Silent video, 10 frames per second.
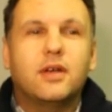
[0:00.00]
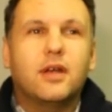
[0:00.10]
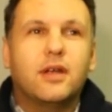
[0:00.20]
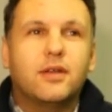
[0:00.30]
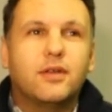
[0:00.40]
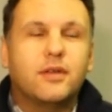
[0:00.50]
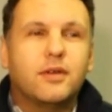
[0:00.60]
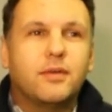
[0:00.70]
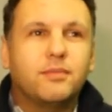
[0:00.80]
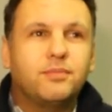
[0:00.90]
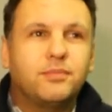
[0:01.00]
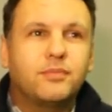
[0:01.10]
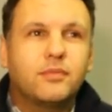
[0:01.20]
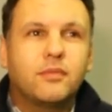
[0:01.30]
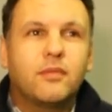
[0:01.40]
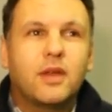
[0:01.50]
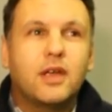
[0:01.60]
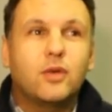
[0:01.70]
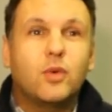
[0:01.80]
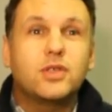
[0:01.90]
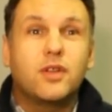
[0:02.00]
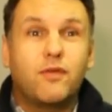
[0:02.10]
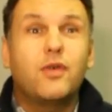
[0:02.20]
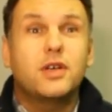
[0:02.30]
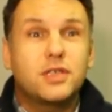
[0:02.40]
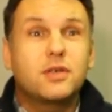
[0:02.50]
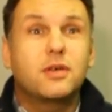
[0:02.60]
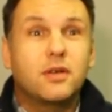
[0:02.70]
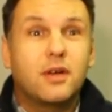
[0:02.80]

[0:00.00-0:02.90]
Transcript: and it was the first